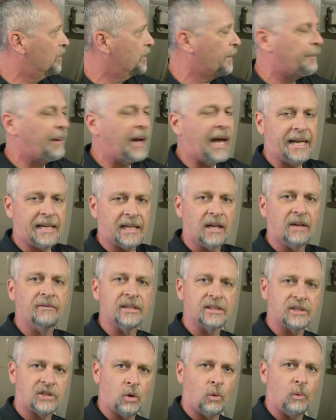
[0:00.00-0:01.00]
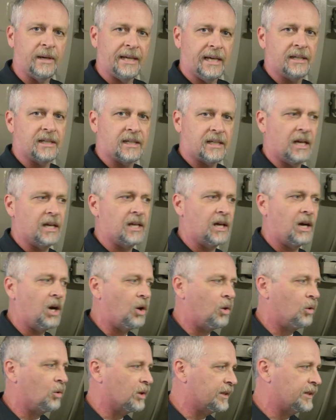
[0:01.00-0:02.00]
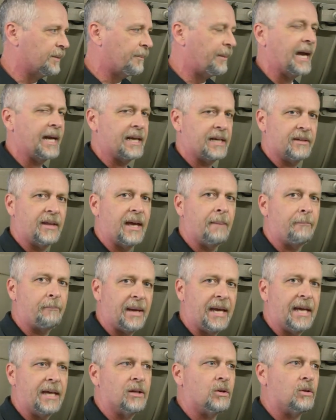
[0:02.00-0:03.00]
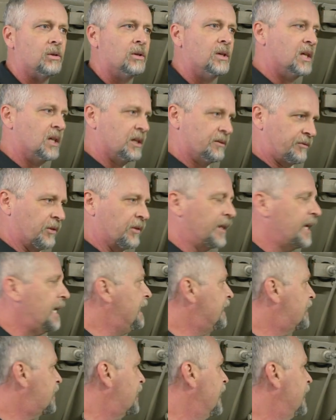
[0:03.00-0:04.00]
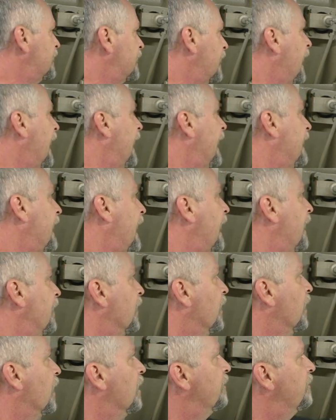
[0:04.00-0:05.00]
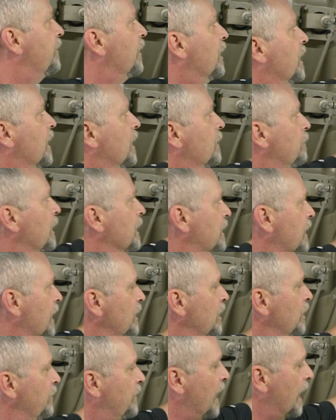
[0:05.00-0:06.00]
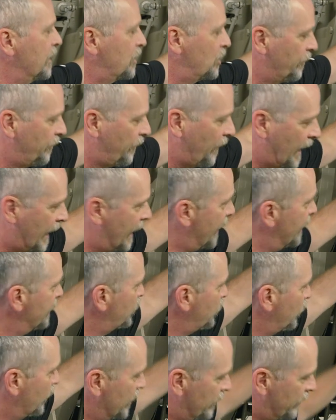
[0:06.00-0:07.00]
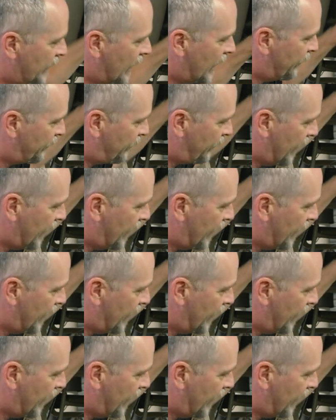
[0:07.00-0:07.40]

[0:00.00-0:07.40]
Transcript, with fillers: on the back of it, so we had to cut a hole in the back of that panel for the heat sink to hang out of. But then you've got your fans where you've got a